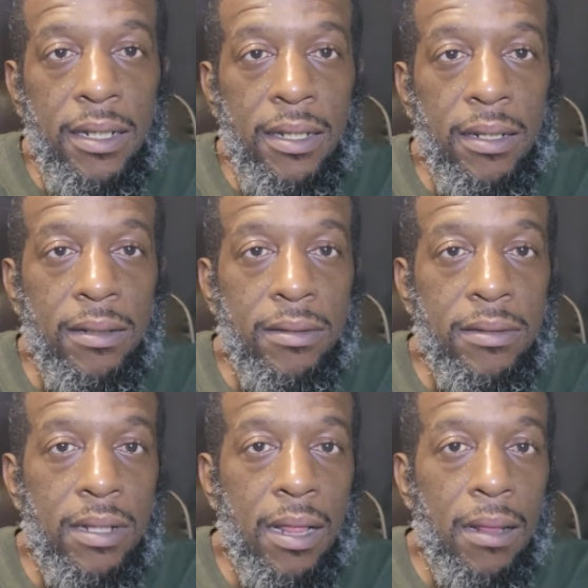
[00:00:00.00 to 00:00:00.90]
you know,
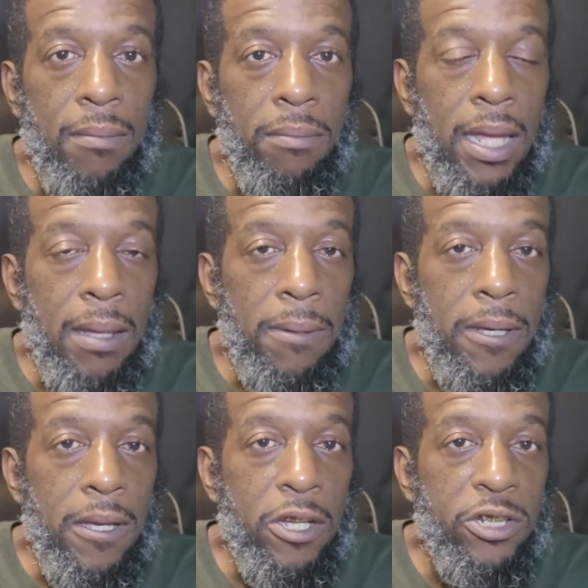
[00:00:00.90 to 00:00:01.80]

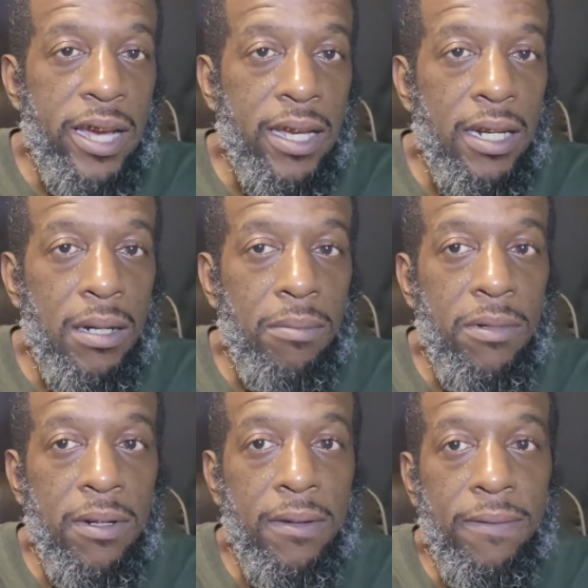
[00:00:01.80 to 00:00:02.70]
maybe checking up
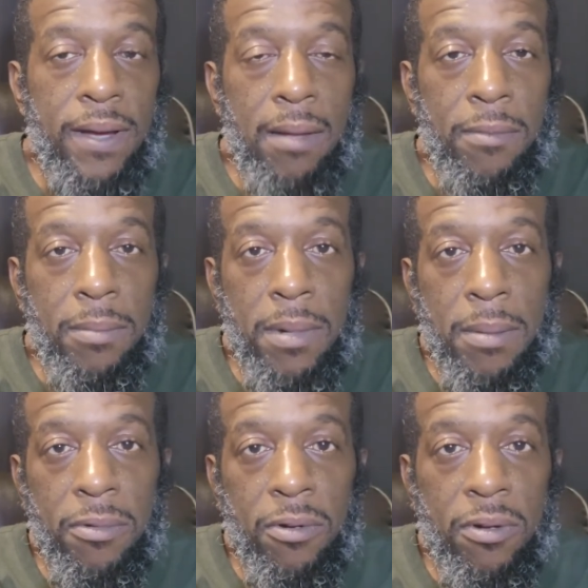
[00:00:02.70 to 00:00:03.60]
with a family
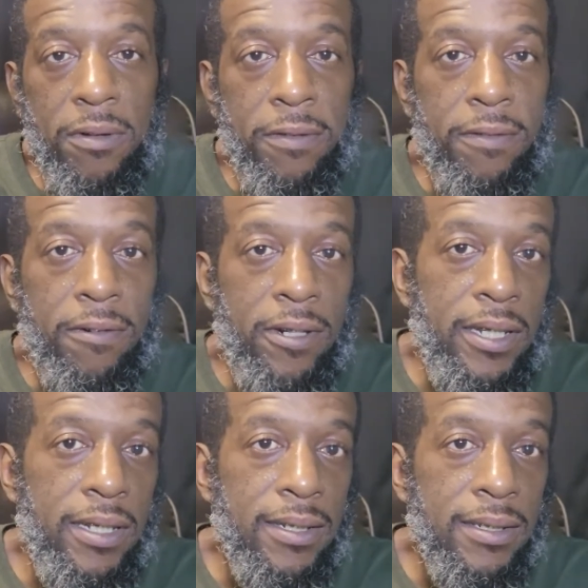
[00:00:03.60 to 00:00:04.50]
member or a
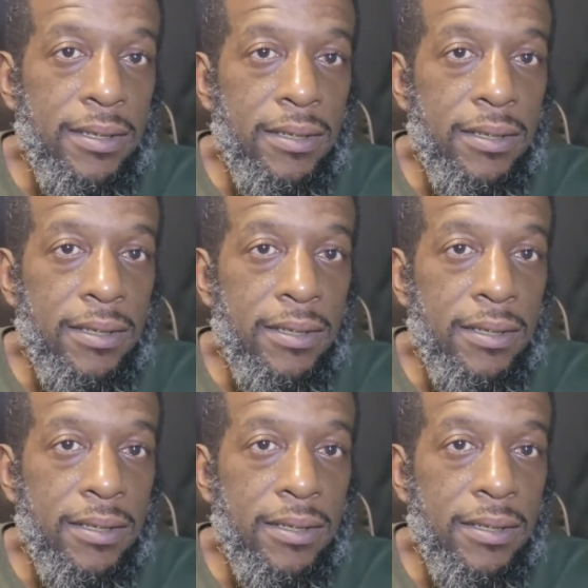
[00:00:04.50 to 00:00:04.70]
friend,